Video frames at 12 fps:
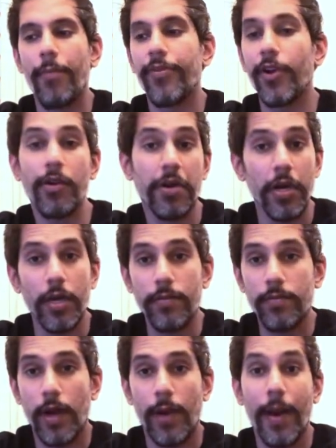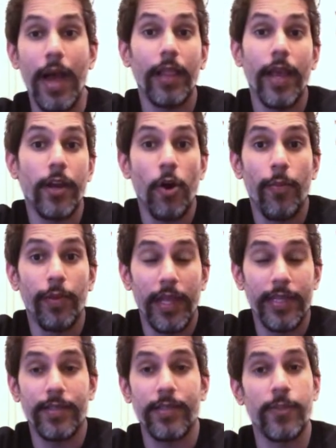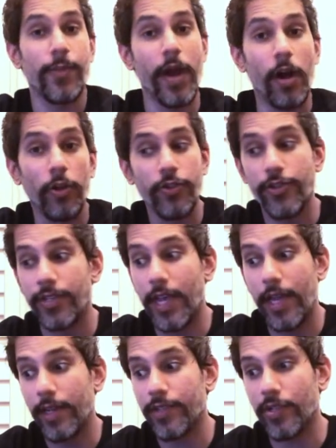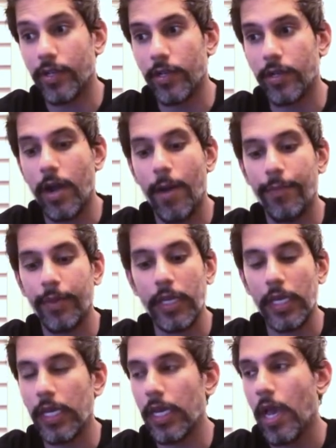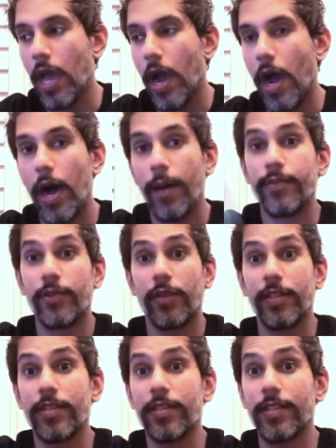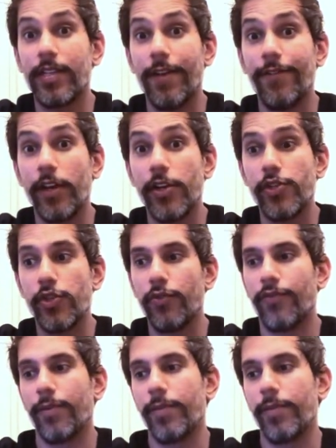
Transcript: They're good. I like Opalescence by Ultradent. It's a good company. So this is a definite do for